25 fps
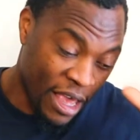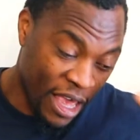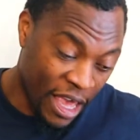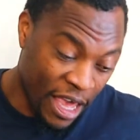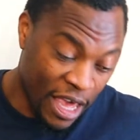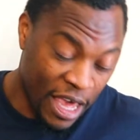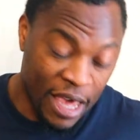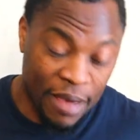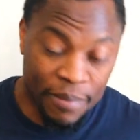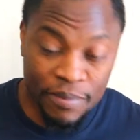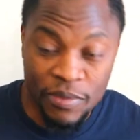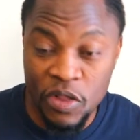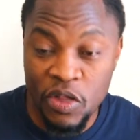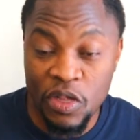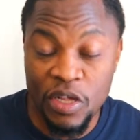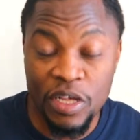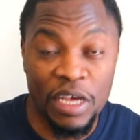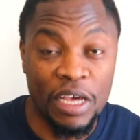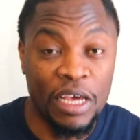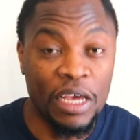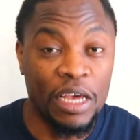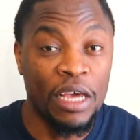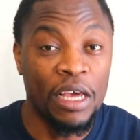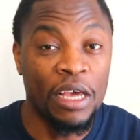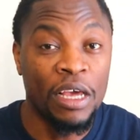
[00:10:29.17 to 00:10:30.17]

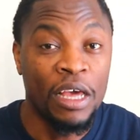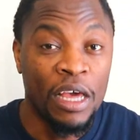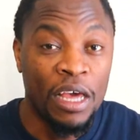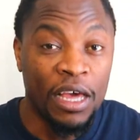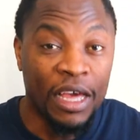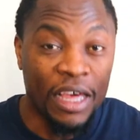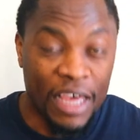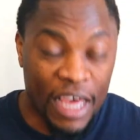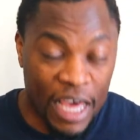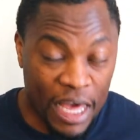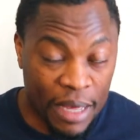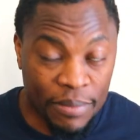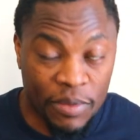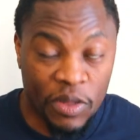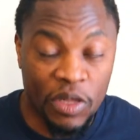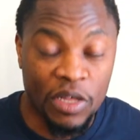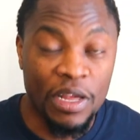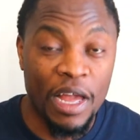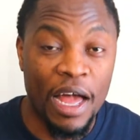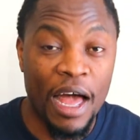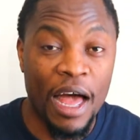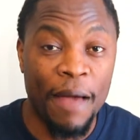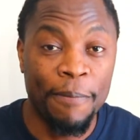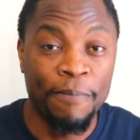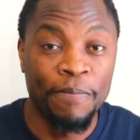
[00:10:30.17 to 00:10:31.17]
AMC,
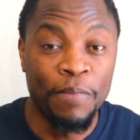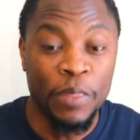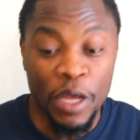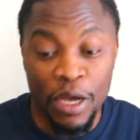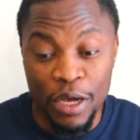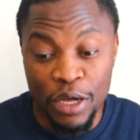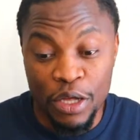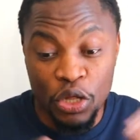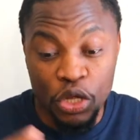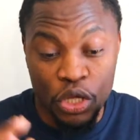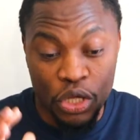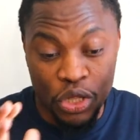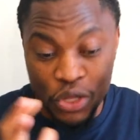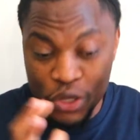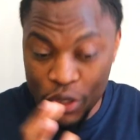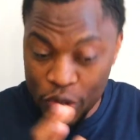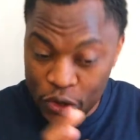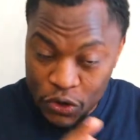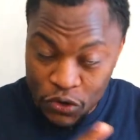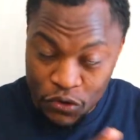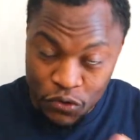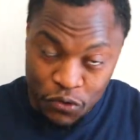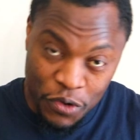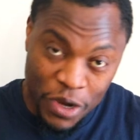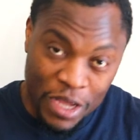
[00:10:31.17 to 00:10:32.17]
GameStop, did you
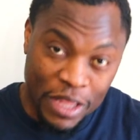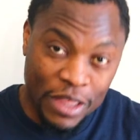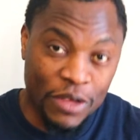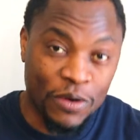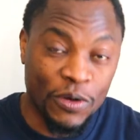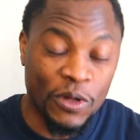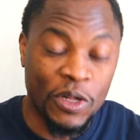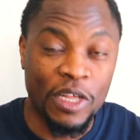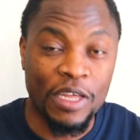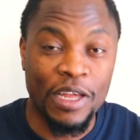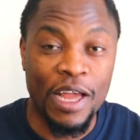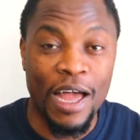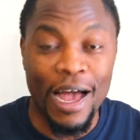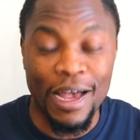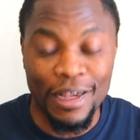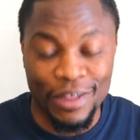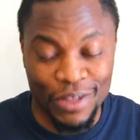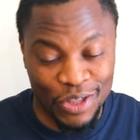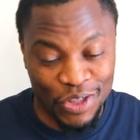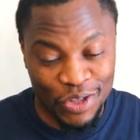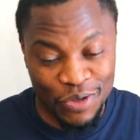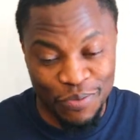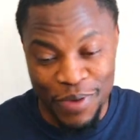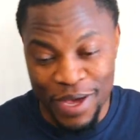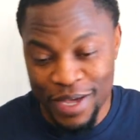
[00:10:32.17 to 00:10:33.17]
trade those stocks?
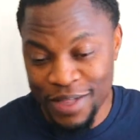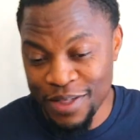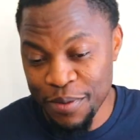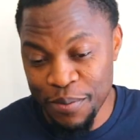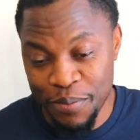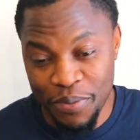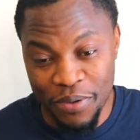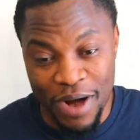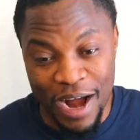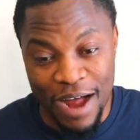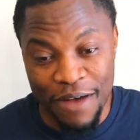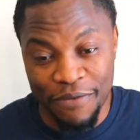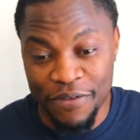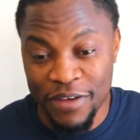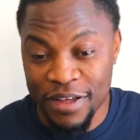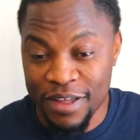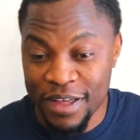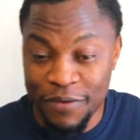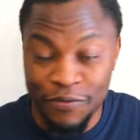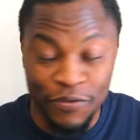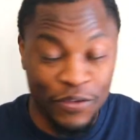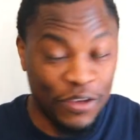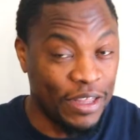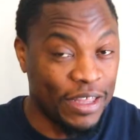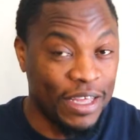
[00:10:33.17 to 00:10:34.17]
Did you make some profit?
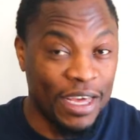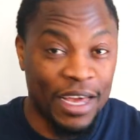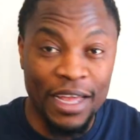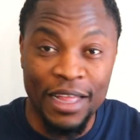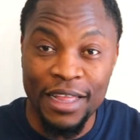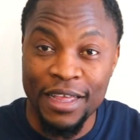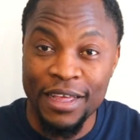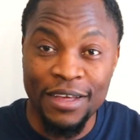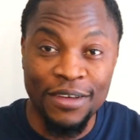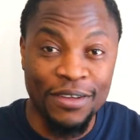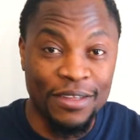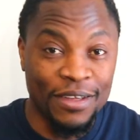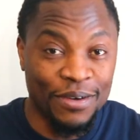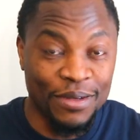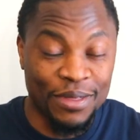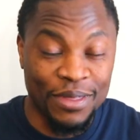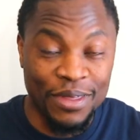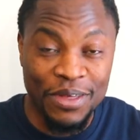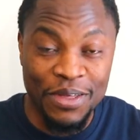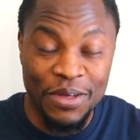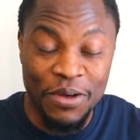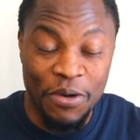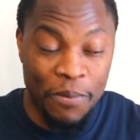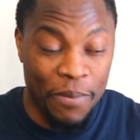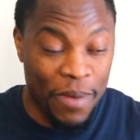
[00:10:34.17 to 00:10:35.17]
If you did, kudos
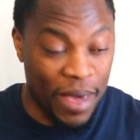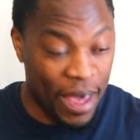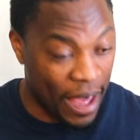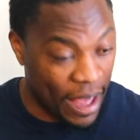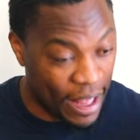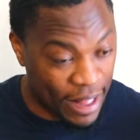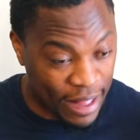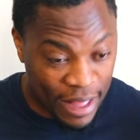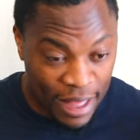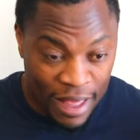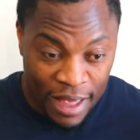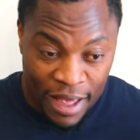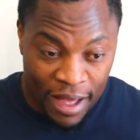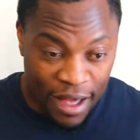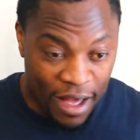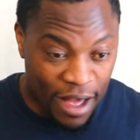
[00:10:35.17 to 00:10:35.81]
to you, man.